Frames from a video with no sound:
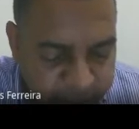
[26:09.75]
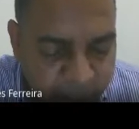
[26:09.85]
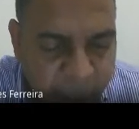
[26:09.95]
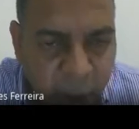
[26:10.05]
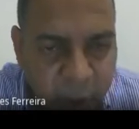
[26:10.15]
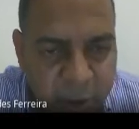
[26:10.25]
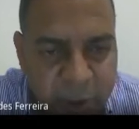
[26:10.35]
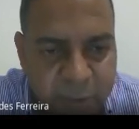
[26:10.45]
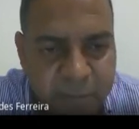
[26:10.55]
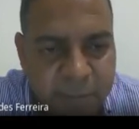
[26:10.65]

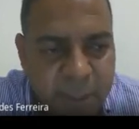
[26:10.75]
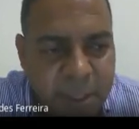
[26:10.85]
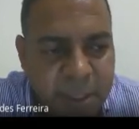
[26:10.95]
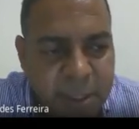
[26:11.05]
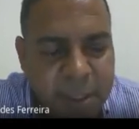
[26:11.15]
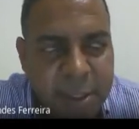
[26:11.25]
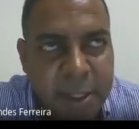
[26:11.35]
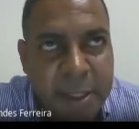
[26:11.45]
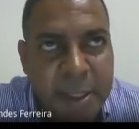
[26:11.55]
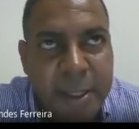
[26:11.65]
biology
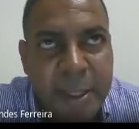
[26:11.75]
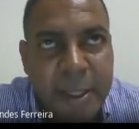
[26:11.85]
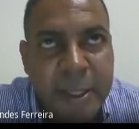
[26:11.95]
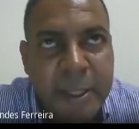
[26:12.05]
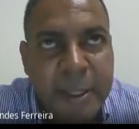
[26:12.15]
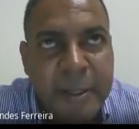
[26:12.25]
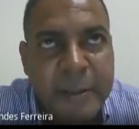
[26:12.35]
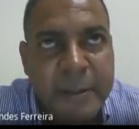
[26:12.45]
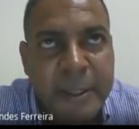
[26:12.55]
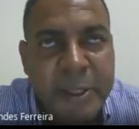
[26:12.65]
they
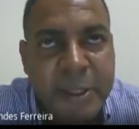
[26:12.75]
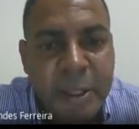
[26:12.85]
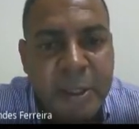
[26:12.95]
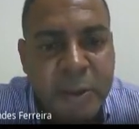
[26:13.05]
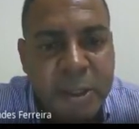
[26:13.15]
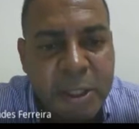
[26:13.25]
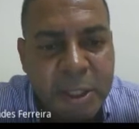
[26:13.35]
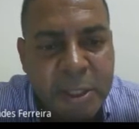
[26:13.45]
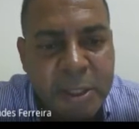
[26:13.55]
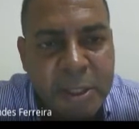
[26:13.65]
start to
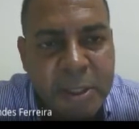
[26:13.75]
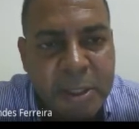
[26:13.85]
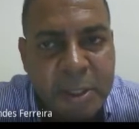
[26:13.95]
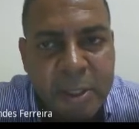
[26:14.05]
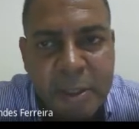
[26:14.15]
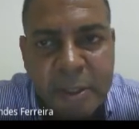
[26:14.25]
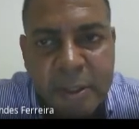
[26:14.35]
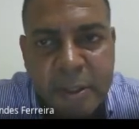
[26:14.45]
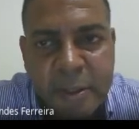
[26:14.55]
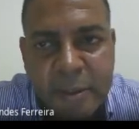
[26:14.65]
study these
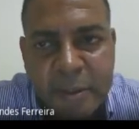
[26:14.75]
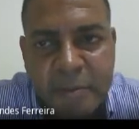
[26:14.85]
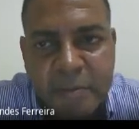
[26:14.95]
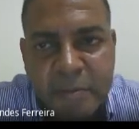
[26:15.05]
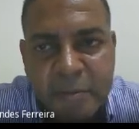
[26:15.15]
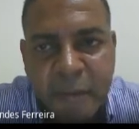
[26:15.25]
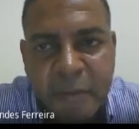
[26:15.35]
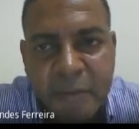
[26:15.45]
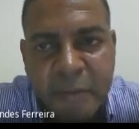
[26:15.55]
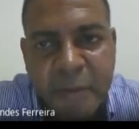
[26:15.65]

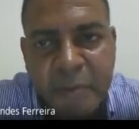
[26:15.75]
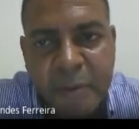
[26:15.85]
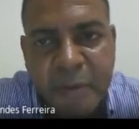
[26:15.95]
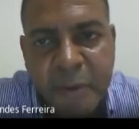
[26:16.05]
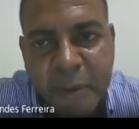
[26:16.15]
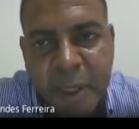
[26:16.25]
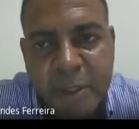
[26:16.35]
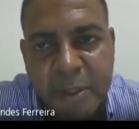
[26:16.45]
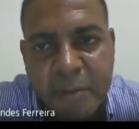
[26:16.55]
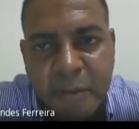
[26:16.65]

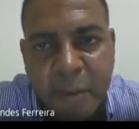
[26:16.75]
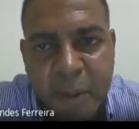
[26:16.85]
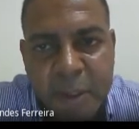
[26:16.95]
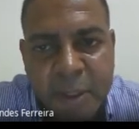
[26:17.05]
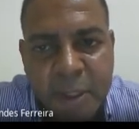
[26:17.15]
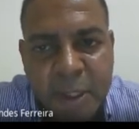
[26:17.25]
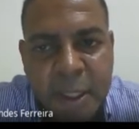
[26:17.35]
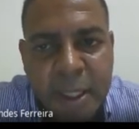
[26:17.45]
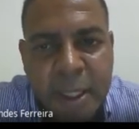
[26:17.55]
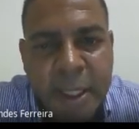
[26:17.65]
bifurcation points,
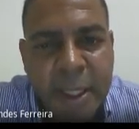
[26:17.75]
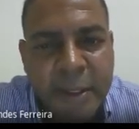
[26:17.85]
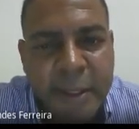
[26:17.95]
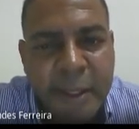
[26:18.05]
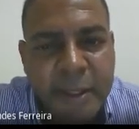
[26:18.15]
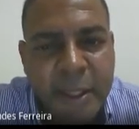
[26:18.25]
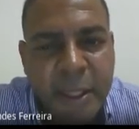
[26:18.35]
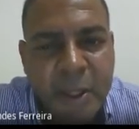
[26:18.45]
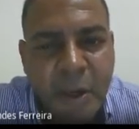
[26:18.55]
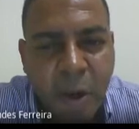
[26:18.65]
and there they
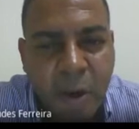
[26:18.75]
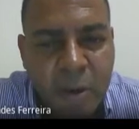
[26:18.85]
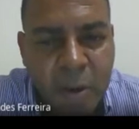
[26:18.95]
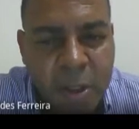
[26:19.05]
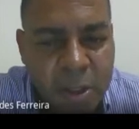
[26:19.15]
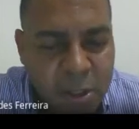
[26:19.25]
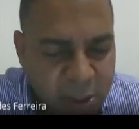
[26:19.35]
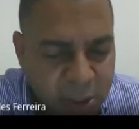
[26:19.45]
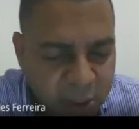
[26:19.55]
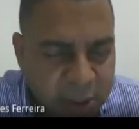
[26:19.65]
call
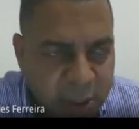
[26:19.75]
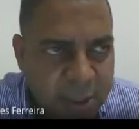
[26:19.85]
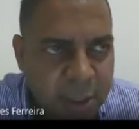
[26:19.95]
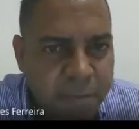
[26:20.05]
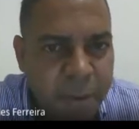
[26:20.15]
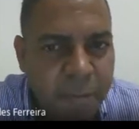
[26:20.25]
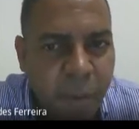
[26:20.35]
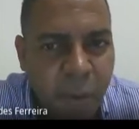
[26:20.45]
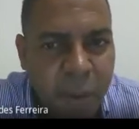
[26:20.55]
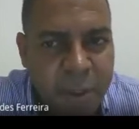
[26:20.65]
this as a tipping
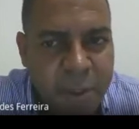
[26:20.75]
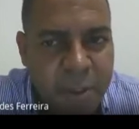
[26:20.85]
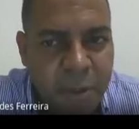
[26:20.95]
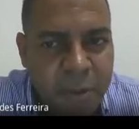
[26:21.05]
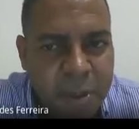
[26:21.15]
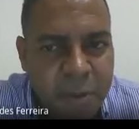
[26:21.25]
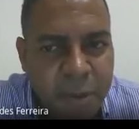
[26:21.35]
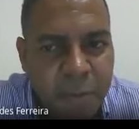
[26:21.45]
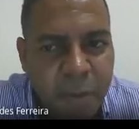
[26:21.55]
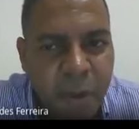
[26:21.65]
point. So
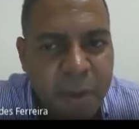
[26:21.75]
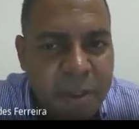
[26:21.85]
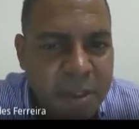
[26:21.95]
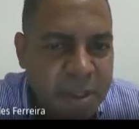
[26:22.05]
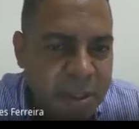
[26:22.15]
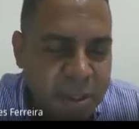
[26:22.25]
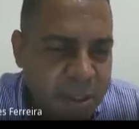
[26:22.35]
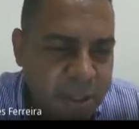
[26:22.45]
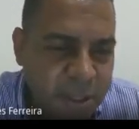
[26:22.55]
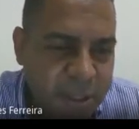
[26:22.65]
tipping point
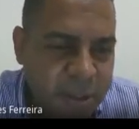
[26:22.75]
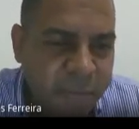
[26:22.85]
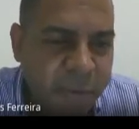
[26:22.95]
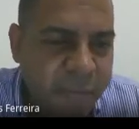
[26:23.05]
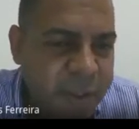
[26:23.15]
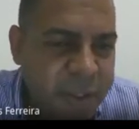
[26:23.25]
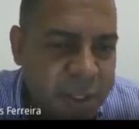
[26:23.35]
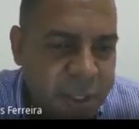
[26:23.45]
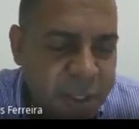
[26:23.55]
is for physicists